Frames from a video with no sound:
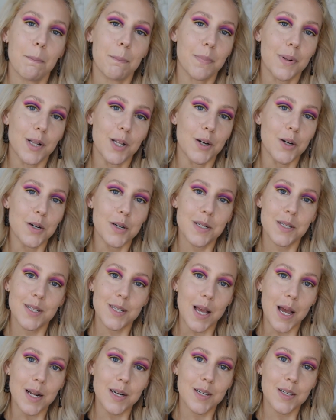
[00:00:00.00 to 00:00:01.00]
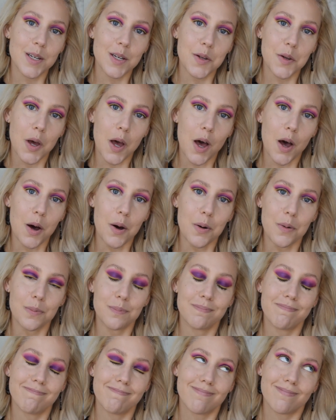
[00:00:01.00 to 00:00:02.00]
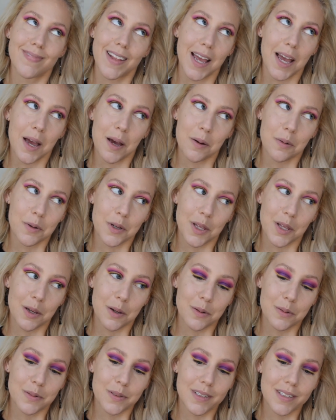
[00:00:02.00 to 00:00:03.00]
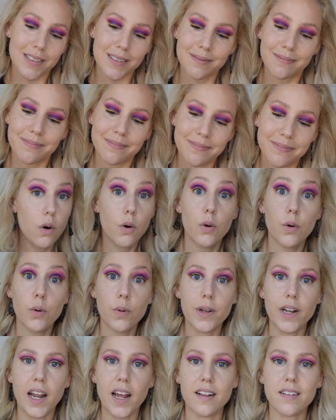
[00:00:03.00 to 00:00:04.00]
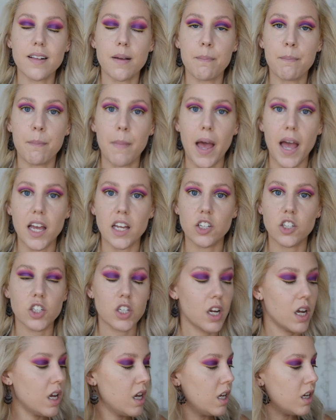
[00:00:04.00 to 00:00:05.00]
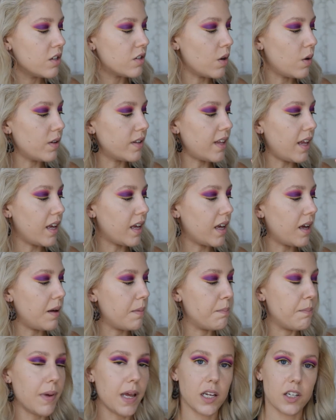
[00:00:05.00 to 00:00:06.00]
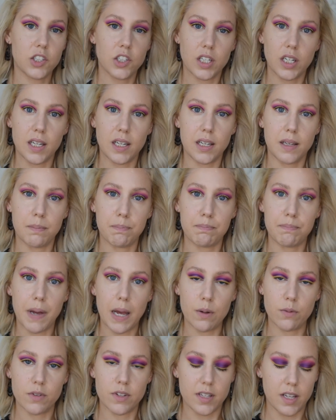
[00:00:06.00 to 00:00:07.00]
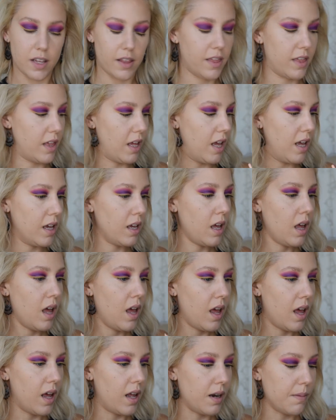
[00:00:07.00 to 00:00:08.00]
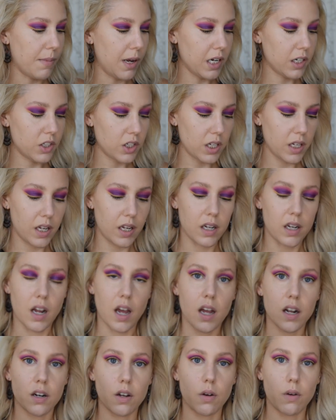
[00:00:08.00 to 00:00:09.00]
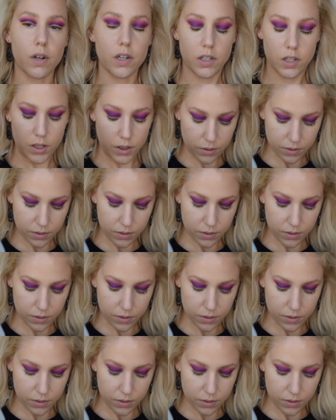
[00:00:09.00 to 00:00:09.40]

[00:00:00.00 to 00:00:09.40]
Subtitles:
Blur, set, go. How cute. Ooh, it has a mesh. So it's like a meshy, bouncy thing. And I'm actually not going to